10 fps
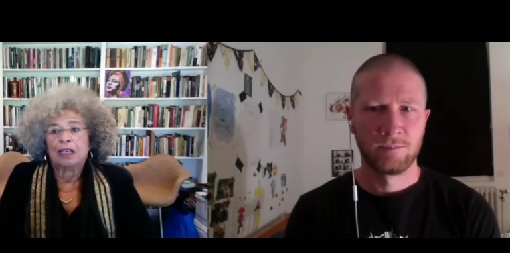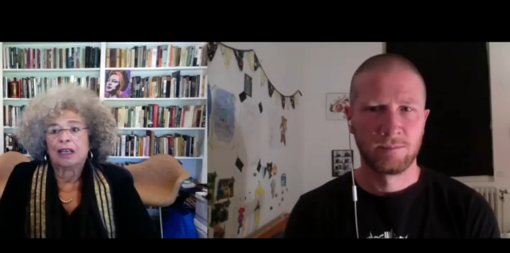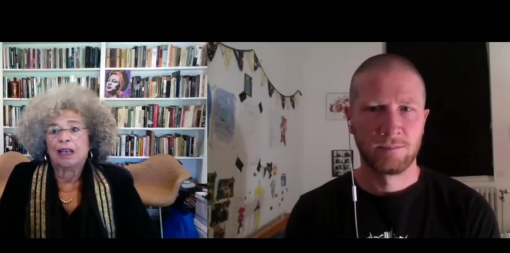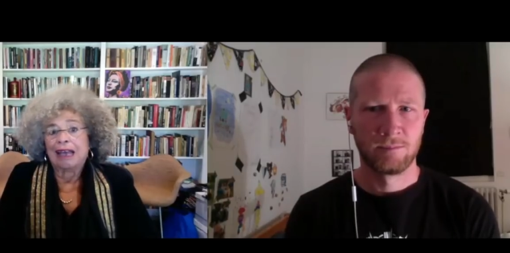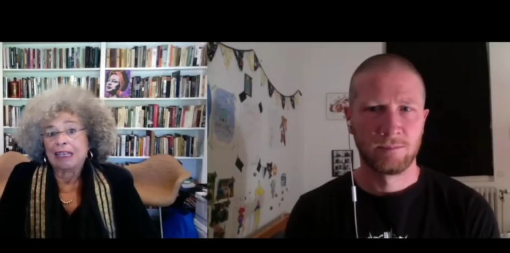
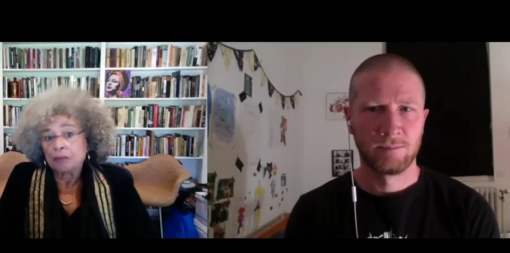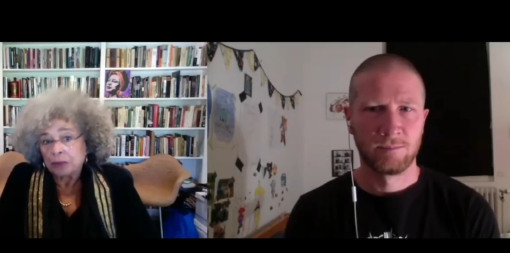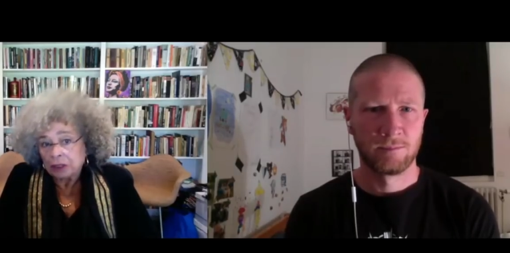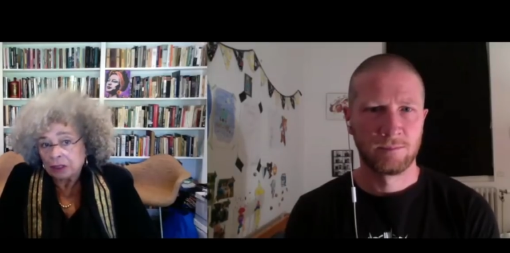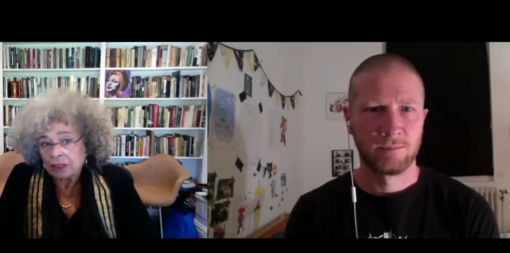
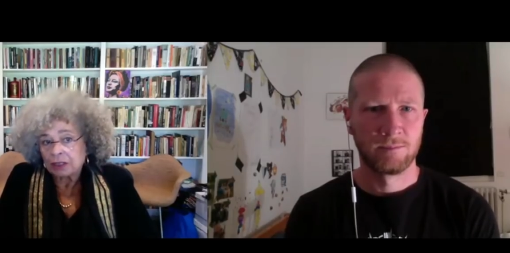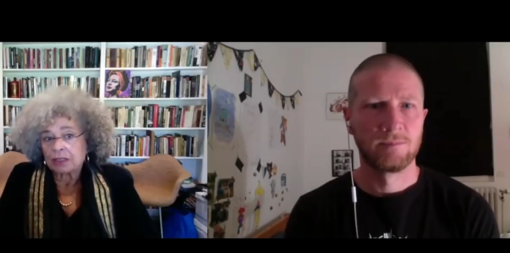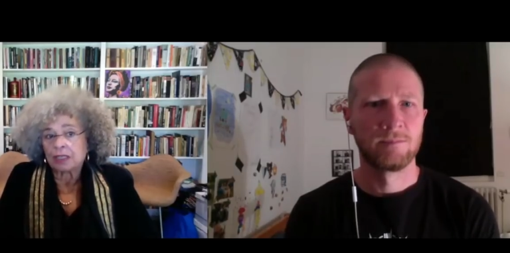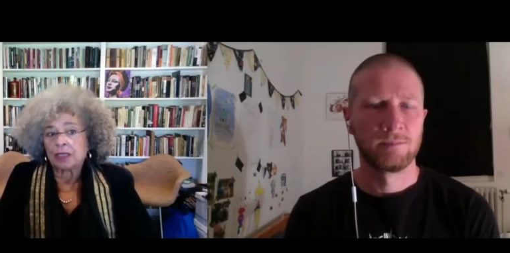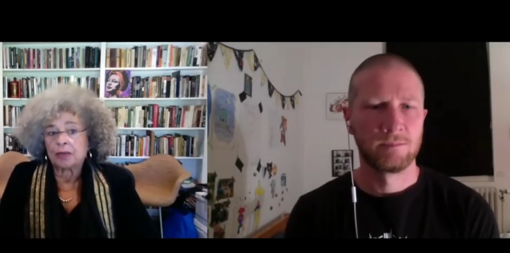Speaker 1: animals,
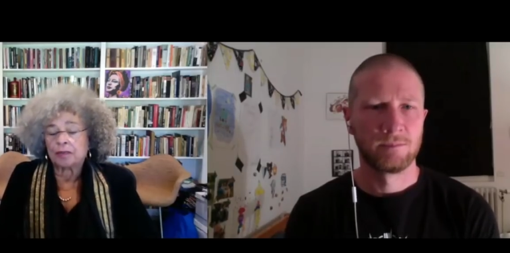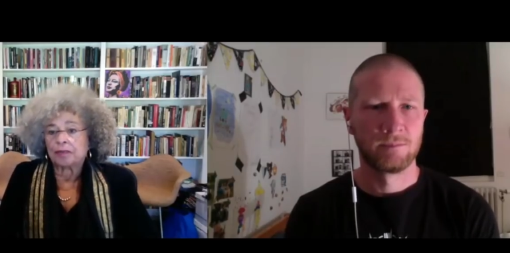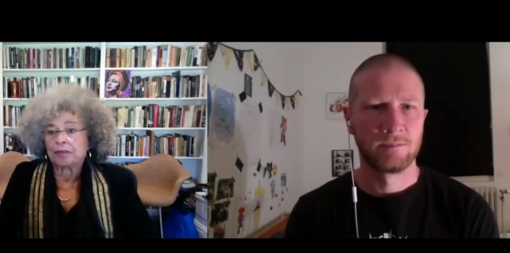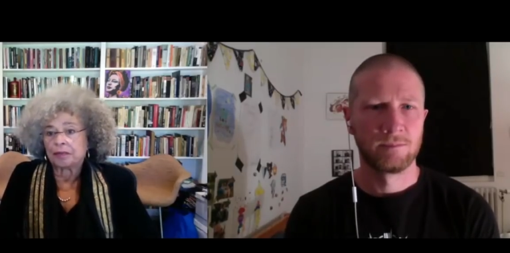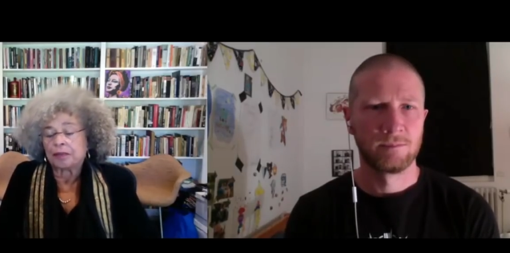
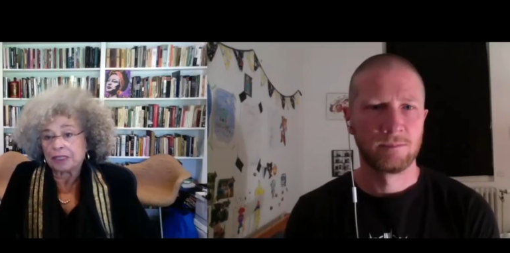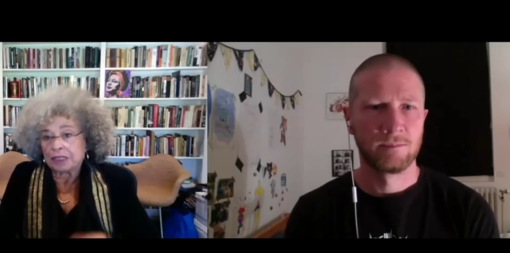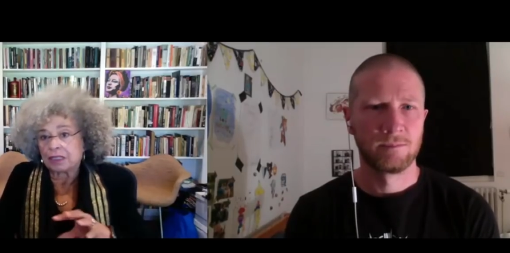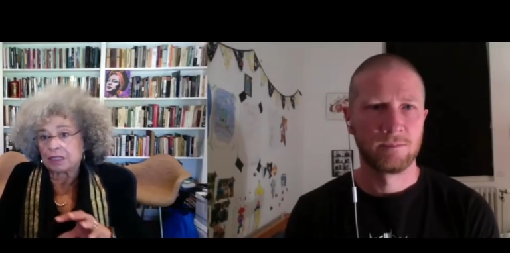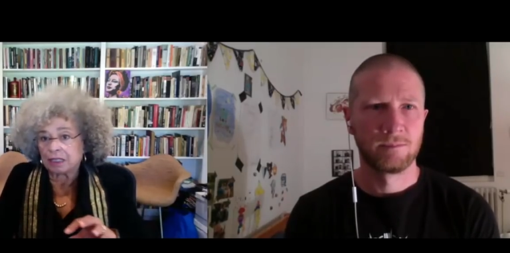um, which